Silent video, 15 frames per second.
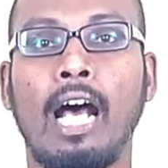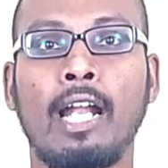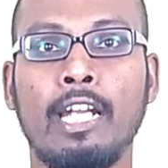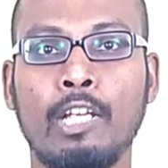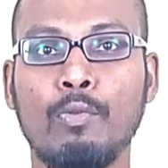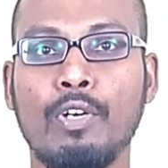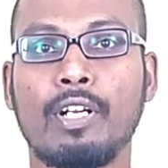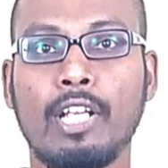and
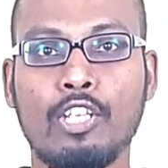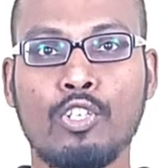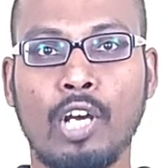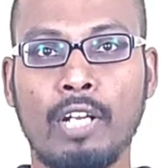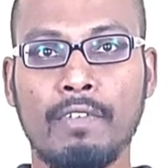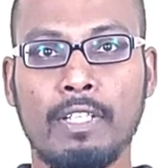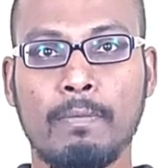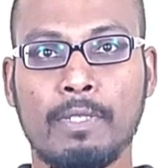he would
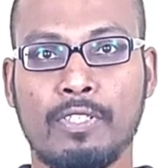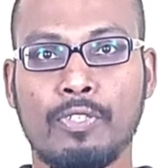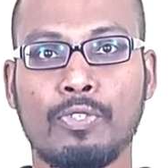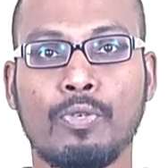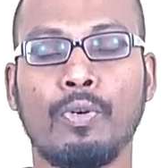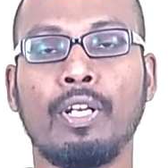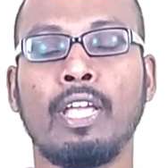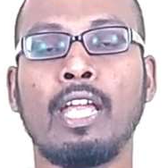rejoin with Mrs.
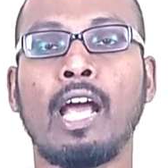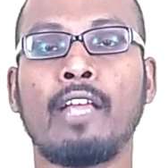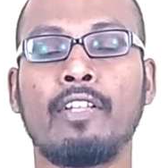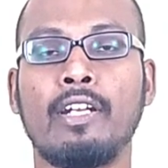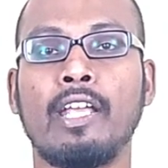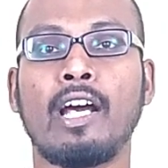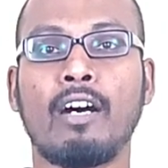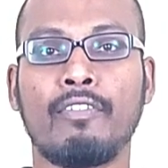Coney on the
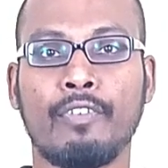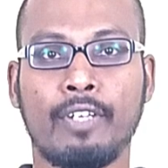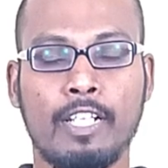day of